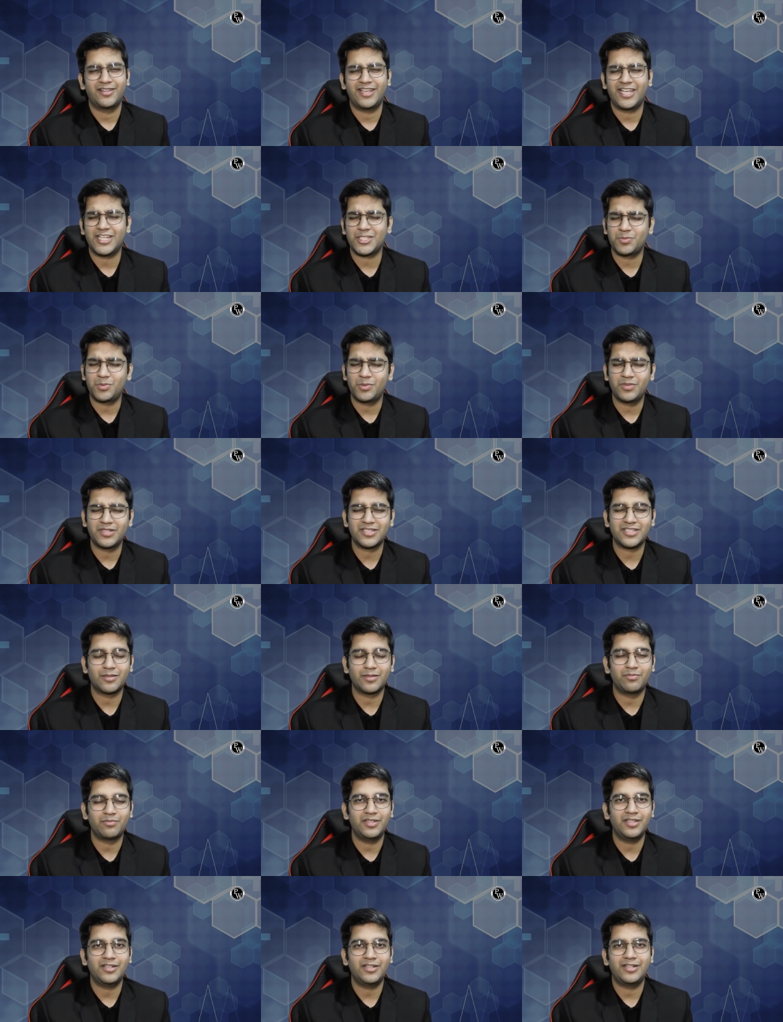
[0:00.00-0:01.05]
experiment
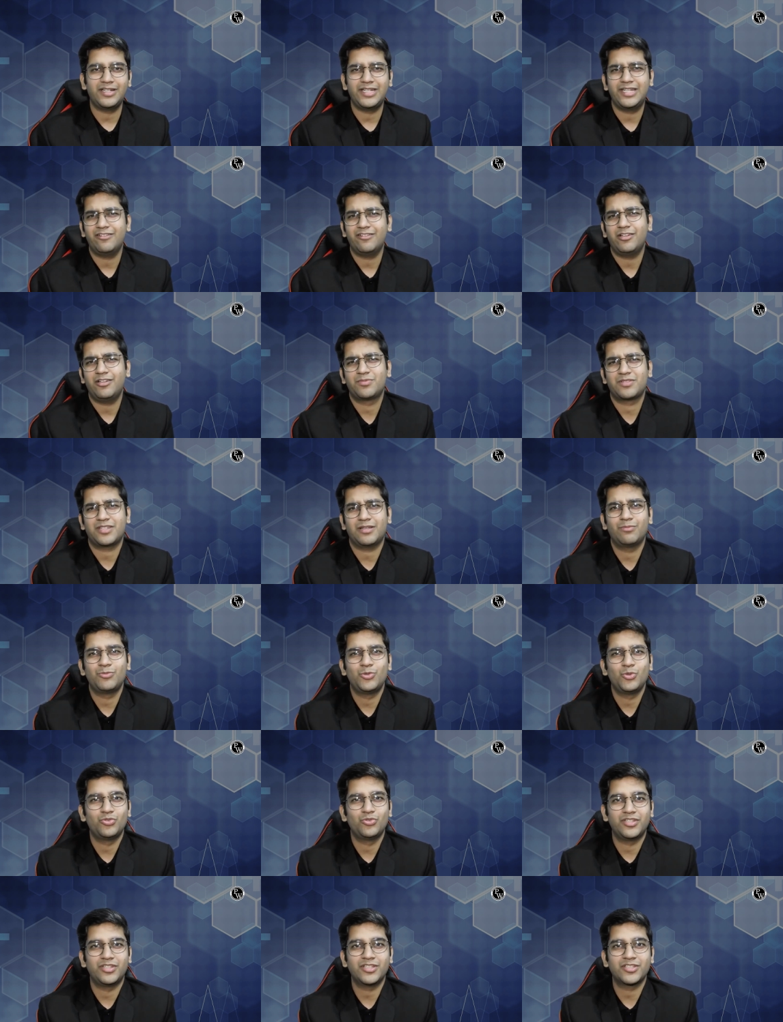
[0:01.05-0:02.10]
something, develop some
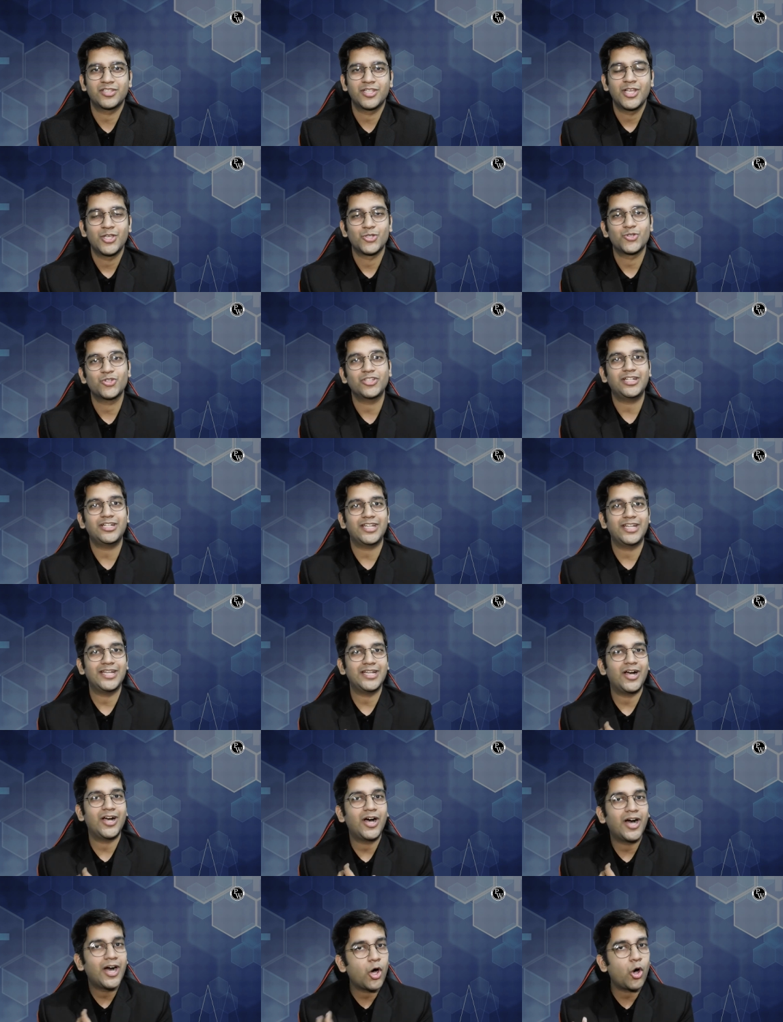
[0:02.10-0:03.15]
new things so that
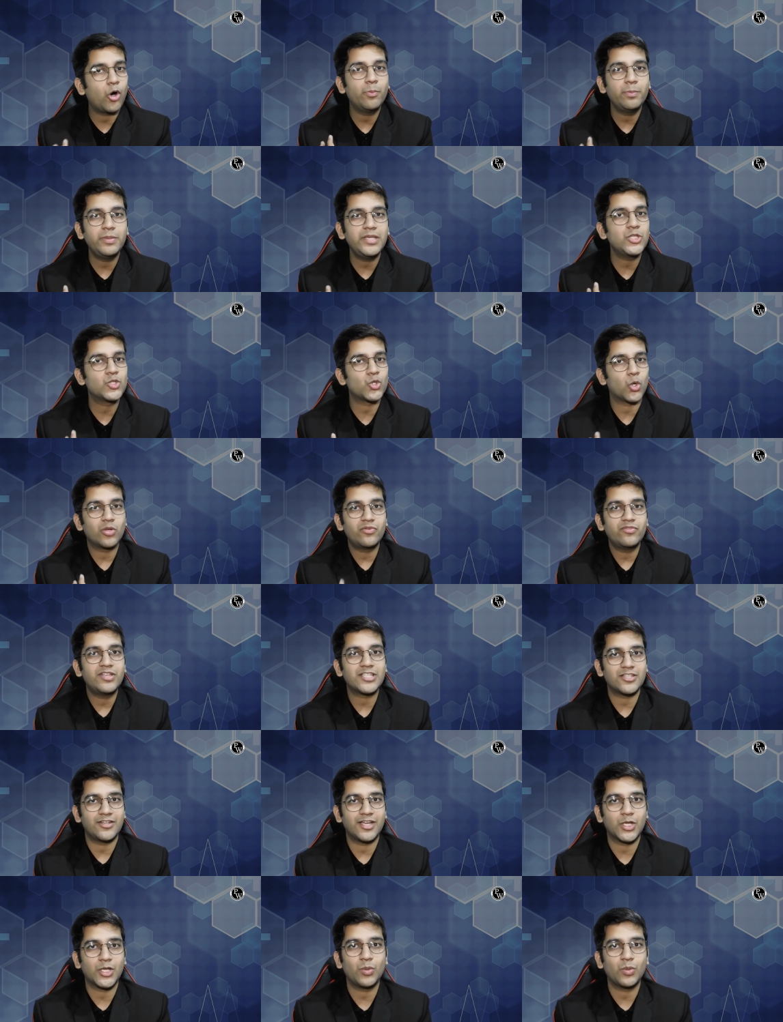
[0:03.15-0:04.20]
a hobby is
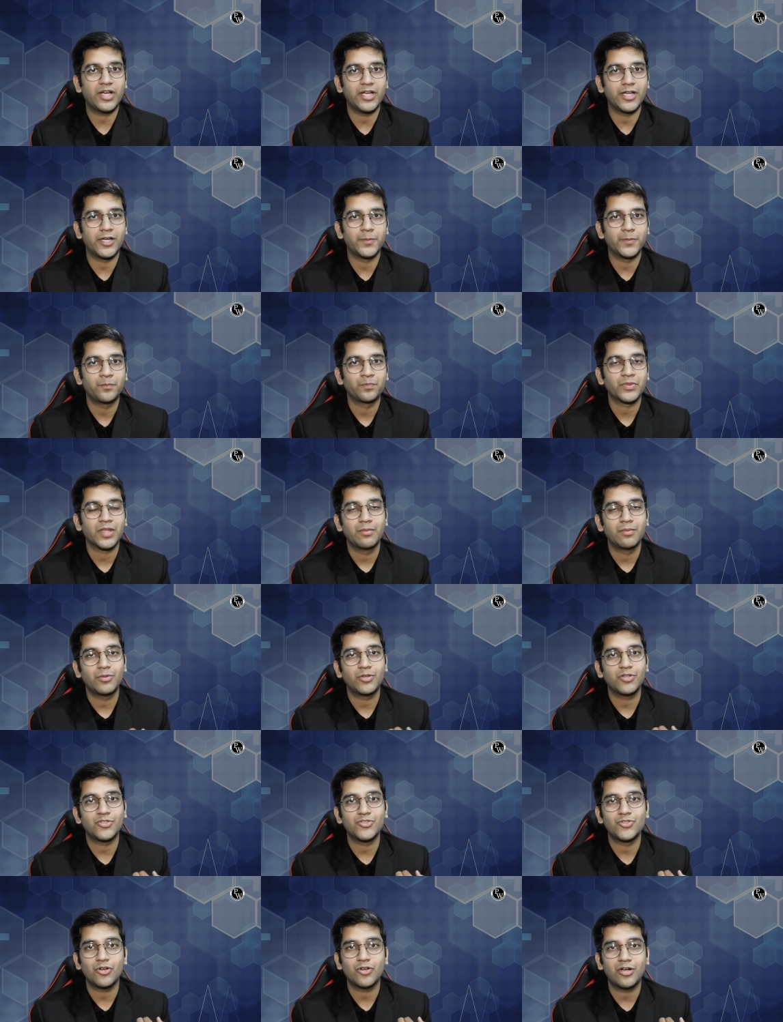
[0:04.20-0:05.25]
always required
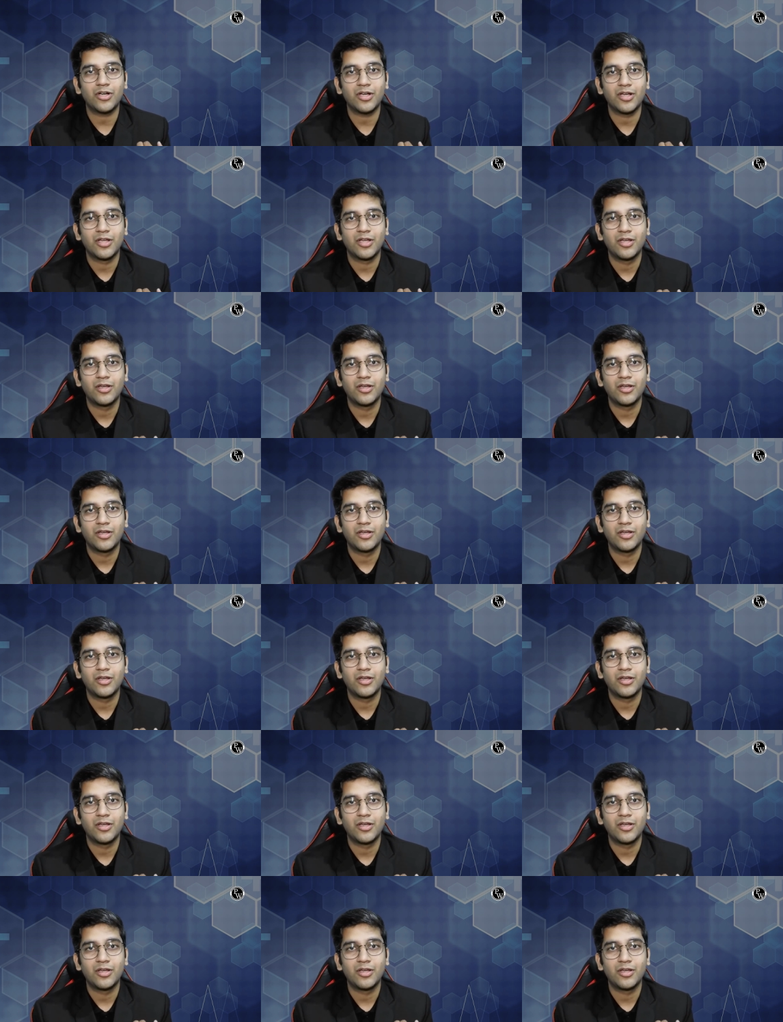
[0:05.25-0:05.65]
because your